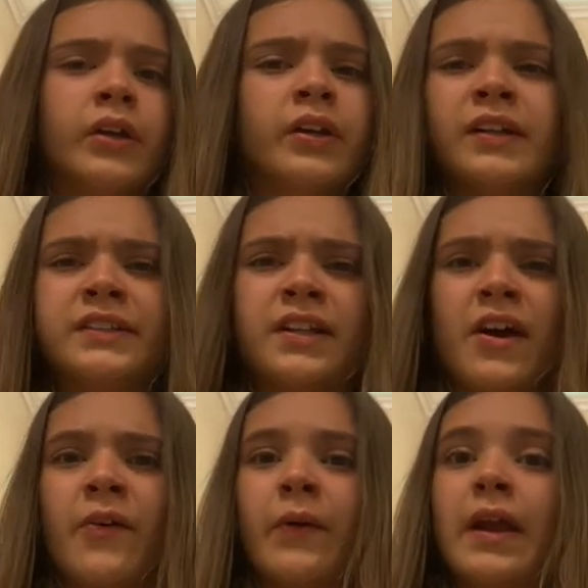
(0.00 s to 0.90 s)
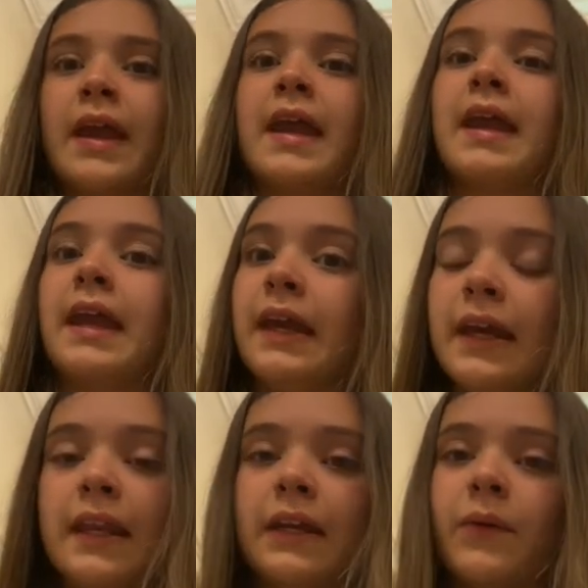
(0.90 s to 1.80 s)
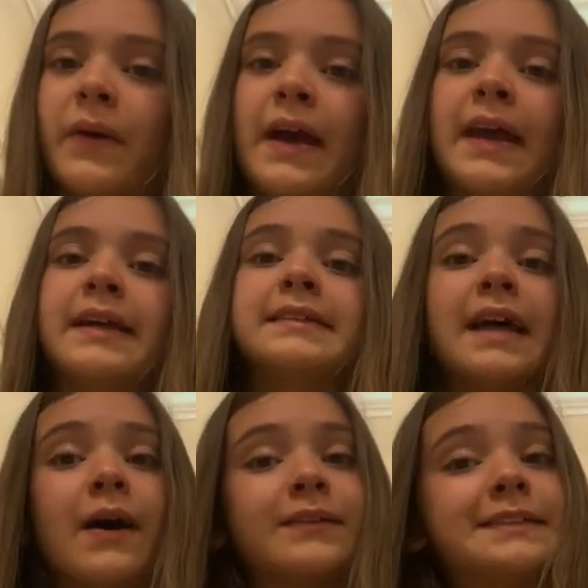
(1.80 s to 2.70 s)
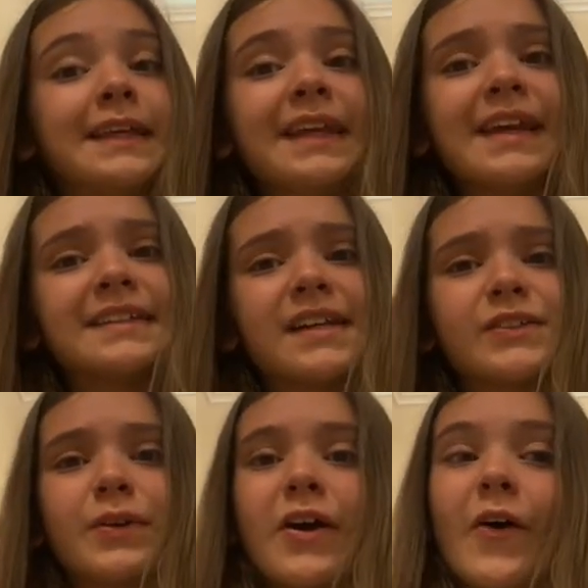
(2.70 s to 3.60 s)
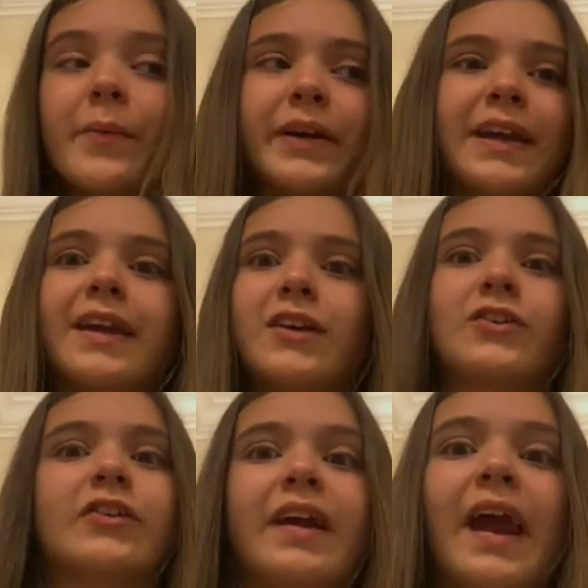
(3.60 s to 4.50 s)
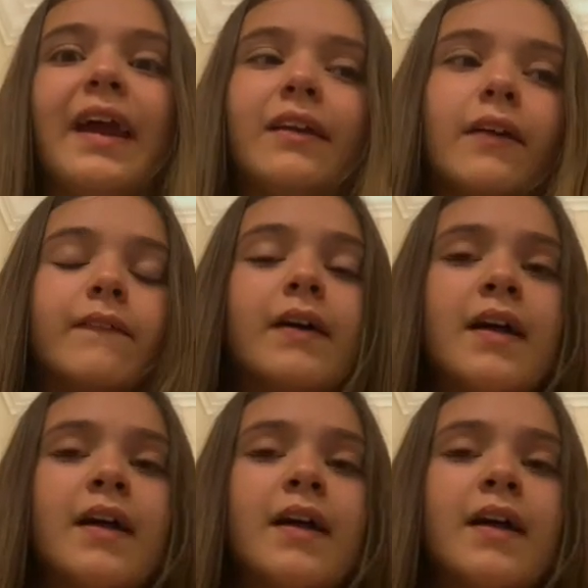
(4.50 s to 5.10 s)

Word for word: Good to know. Anyways, I was thinking since we're at home, we could get creative.